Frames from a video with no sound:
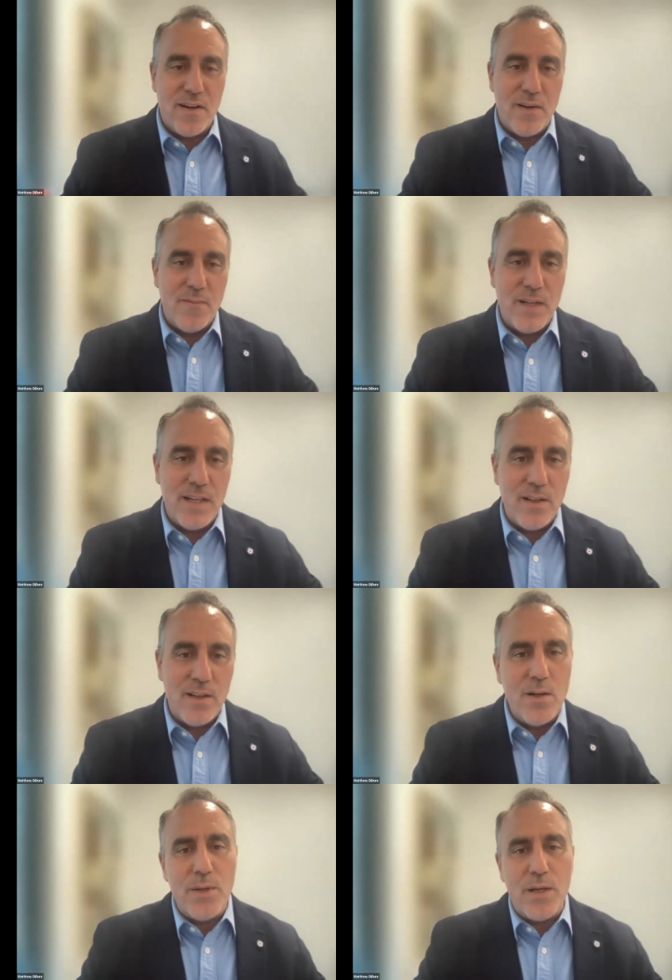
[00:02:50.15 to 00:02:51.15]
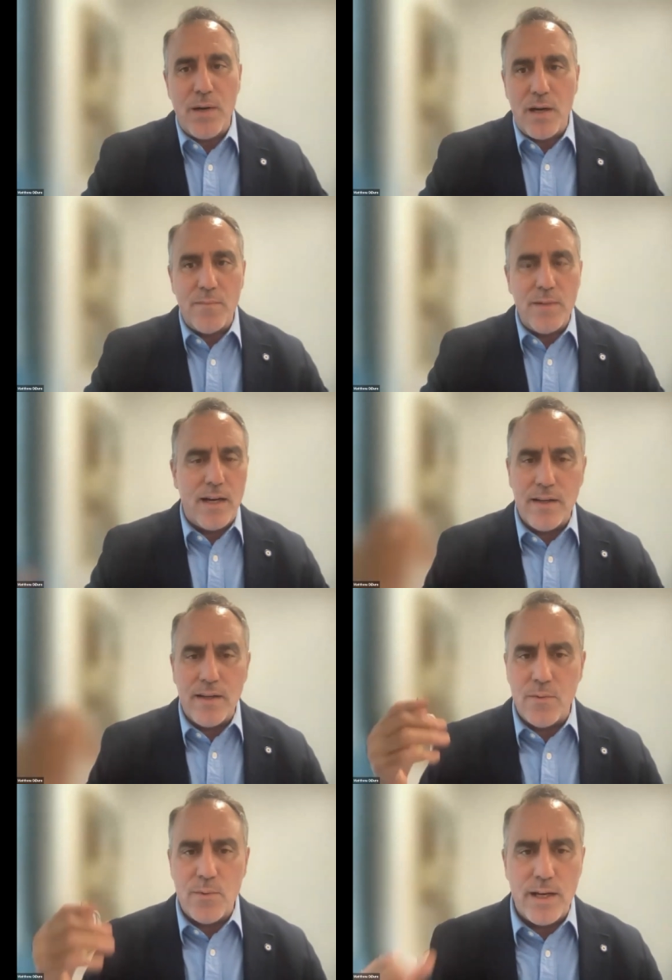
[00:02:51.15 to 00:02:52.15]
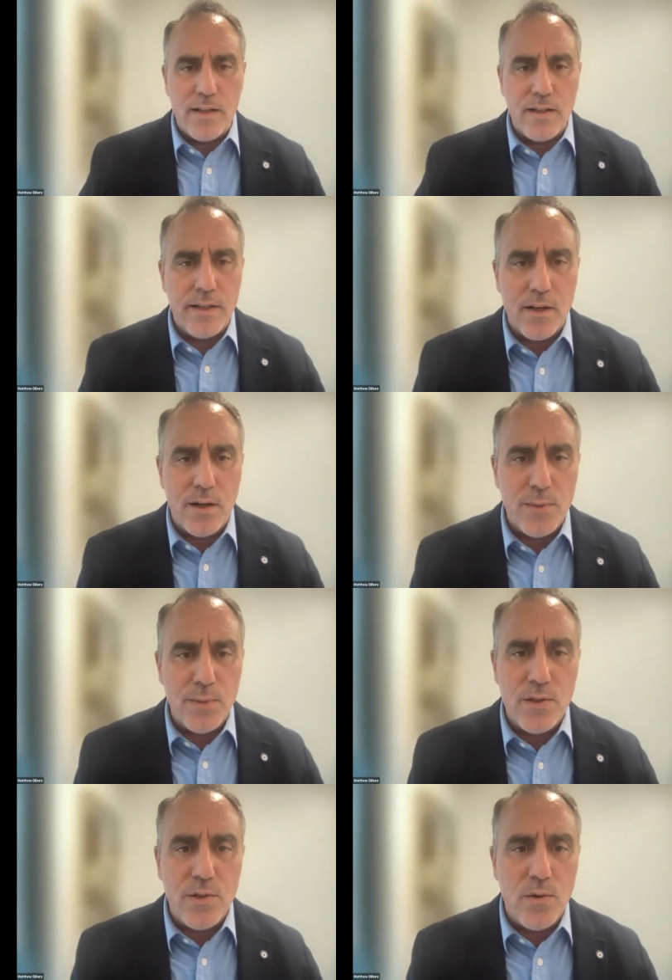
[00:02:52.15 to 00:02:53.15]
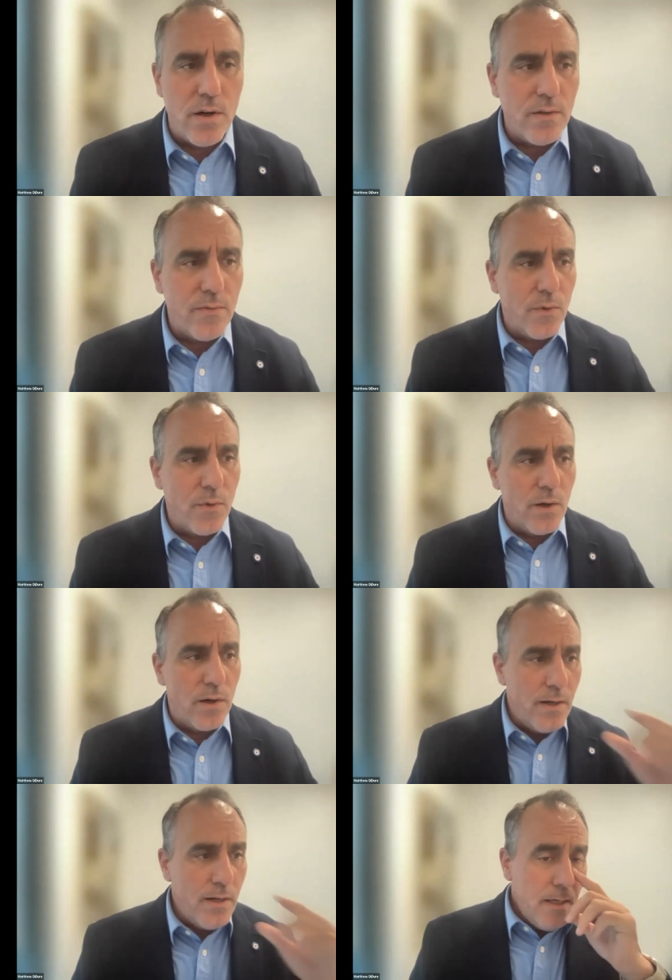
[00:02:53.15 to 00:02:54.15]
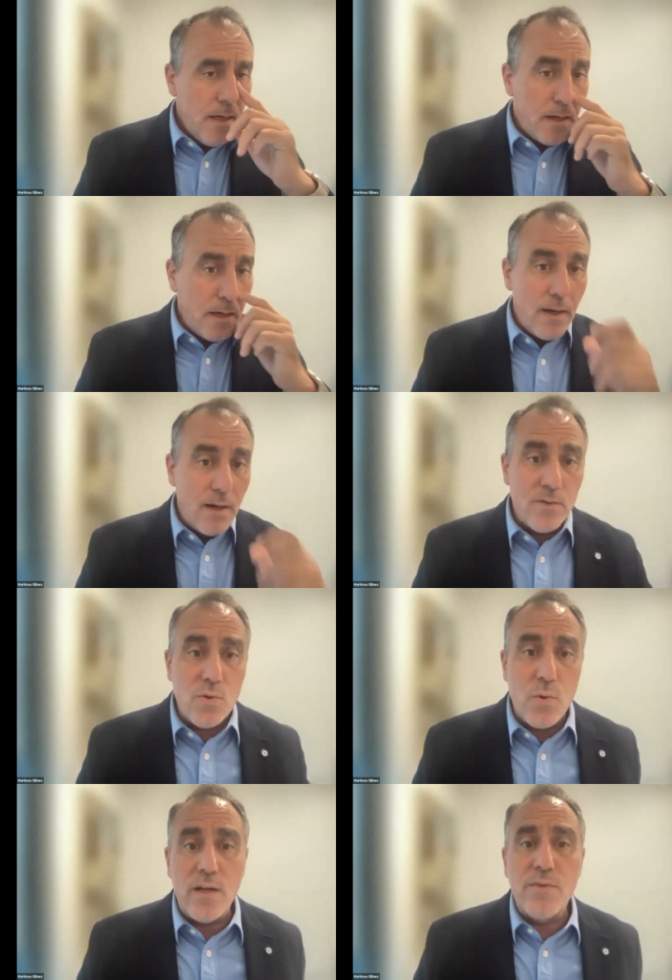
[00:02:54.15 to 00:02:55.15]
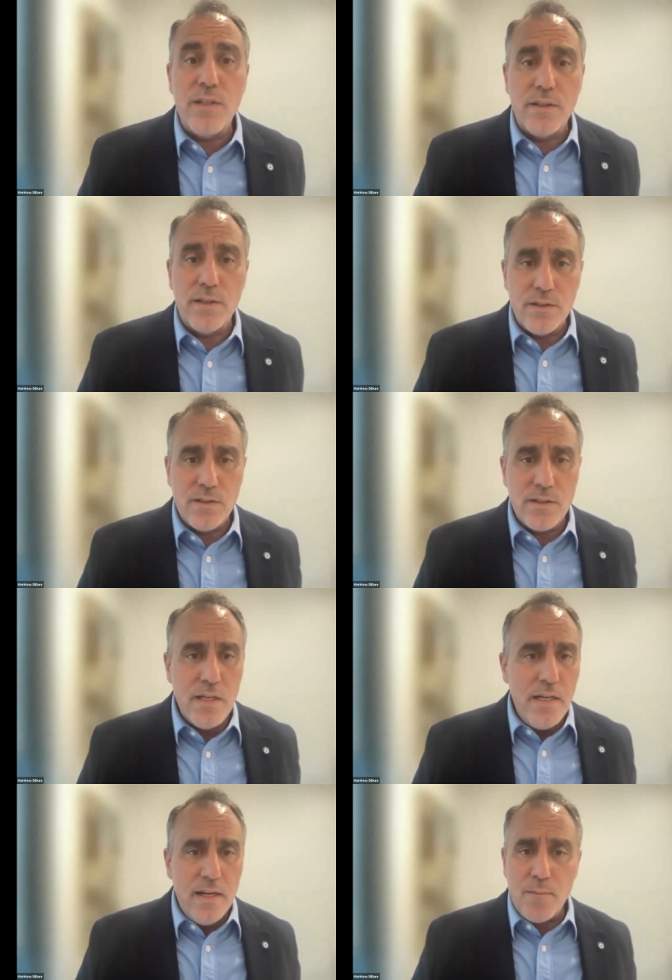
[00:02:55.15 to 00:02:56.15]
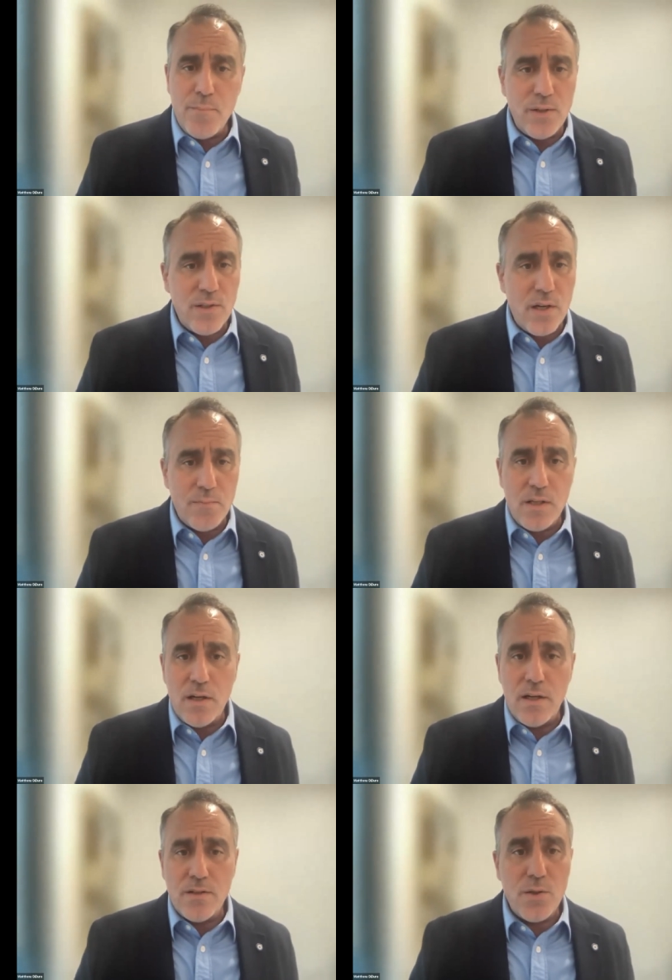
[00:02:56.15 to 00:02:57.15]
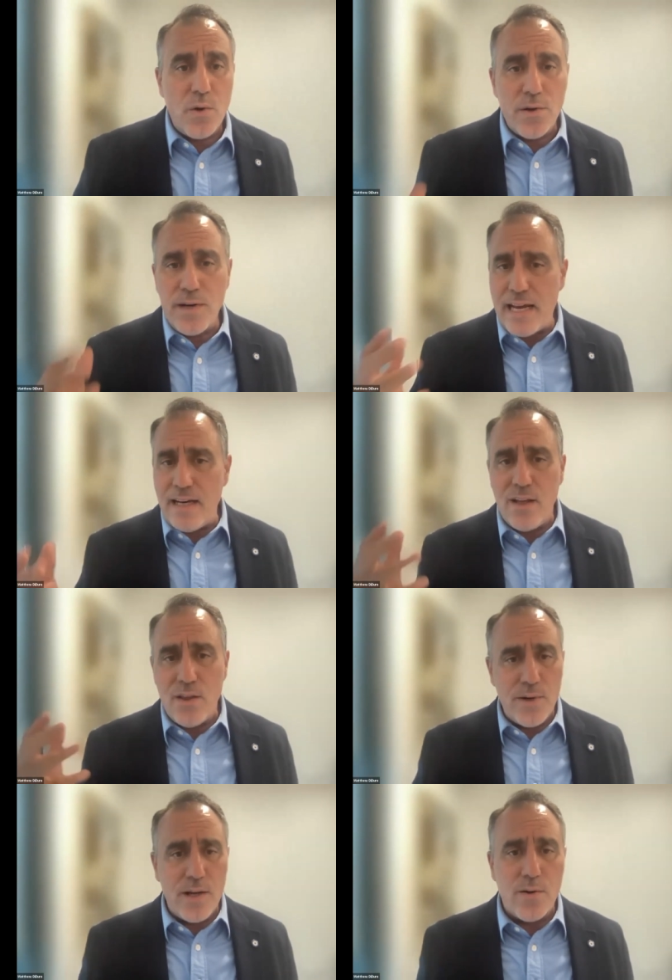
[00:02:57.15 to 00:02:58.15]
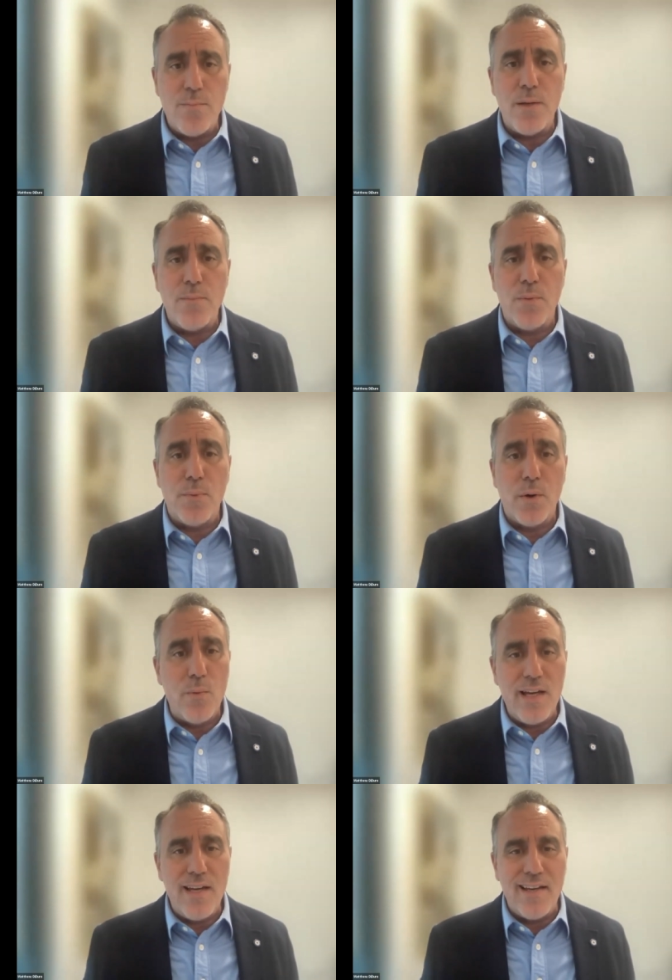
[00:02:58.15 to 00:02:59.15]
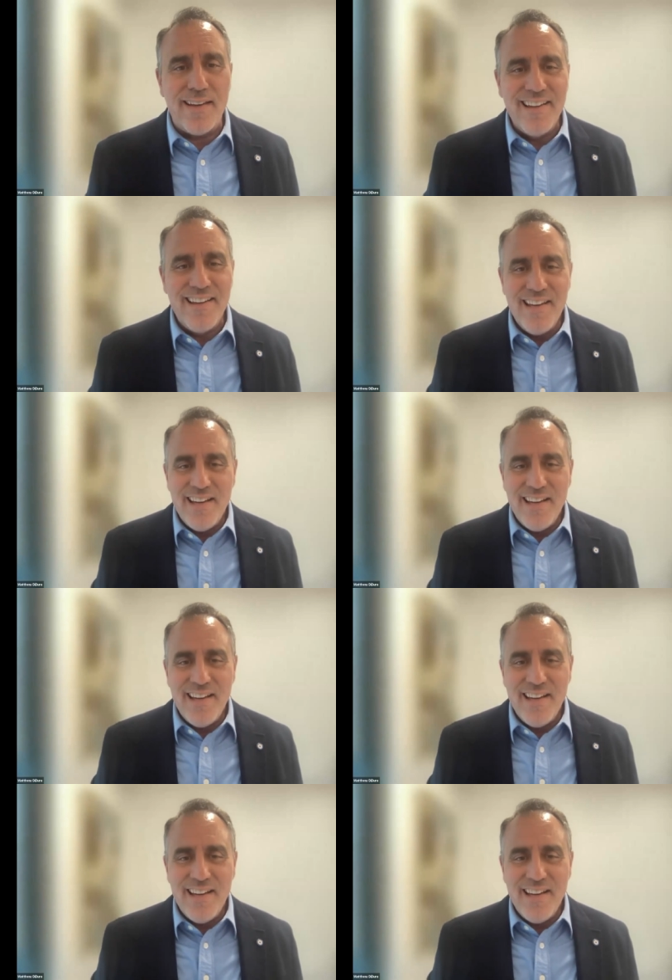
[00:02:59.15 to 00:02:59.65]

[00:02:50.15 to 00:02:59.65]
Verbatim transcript: Um, and a little bit about me, I, I, ran a clinic up in New York for uh, 12 years. I built it up to 280, 300 people per week.